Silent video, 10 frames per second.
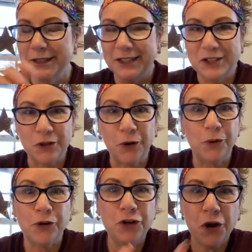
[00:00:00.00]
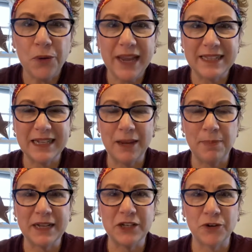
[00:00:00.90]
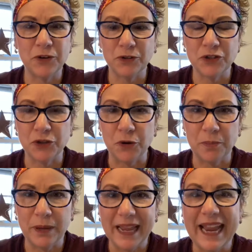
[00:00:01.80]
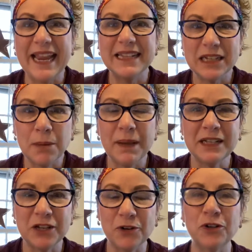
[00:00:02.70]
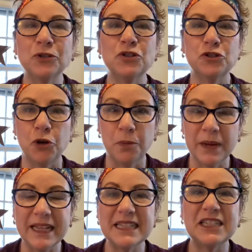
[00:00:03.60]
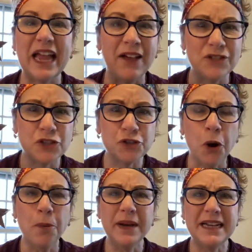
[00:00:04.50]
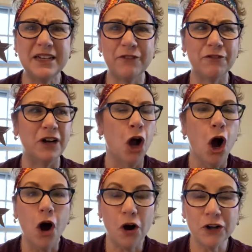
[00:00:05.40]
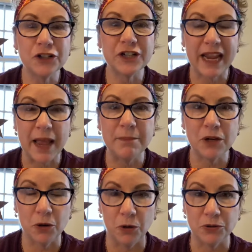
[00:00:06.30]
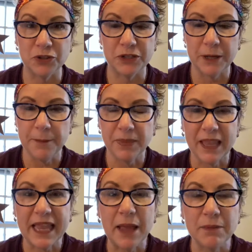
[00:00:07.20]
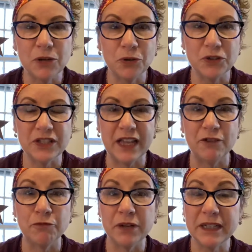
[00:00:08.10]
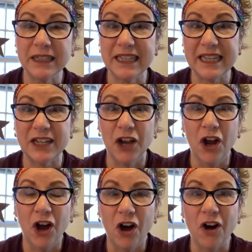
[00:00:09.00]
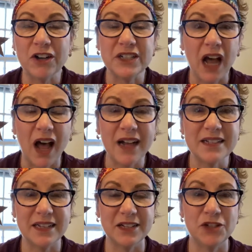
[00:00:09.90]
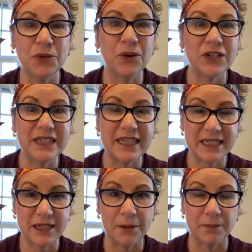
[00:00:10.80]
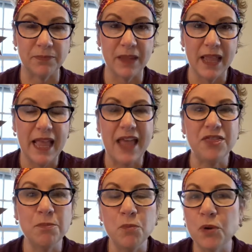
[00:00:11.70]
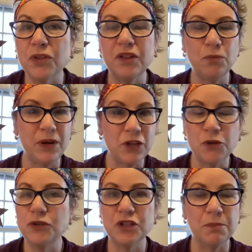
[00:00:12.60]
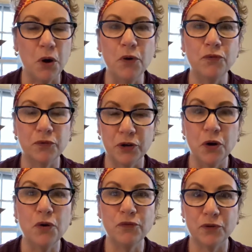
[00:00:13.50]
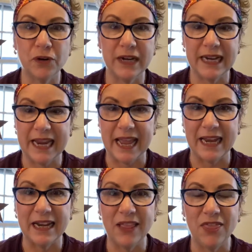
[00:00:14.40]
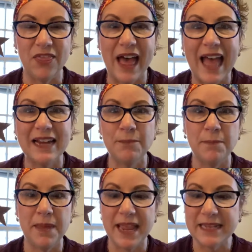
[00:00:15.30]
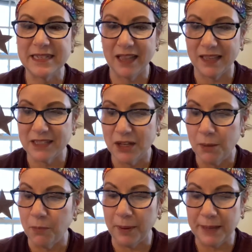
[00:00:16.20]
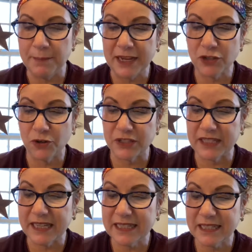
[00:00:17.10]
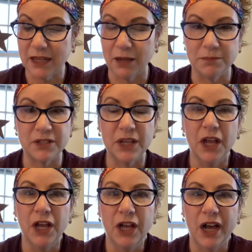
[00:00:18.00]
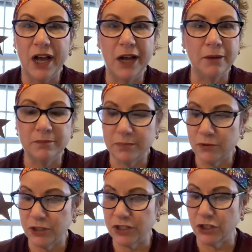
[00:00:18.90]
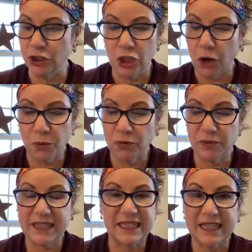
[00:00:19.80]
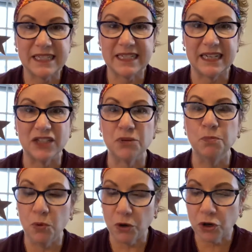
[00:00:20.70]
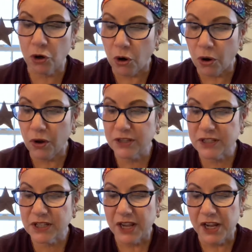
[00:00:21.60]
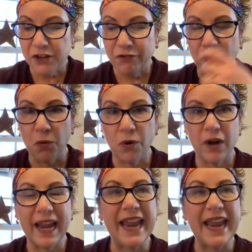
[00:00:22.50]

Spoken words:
So no antibacterial soap. Antibacterial soap can have so many different harsh chemicals that really are toxic to our system. And the more that we use them over and over again, that makes our systems just lower resistance, more cause for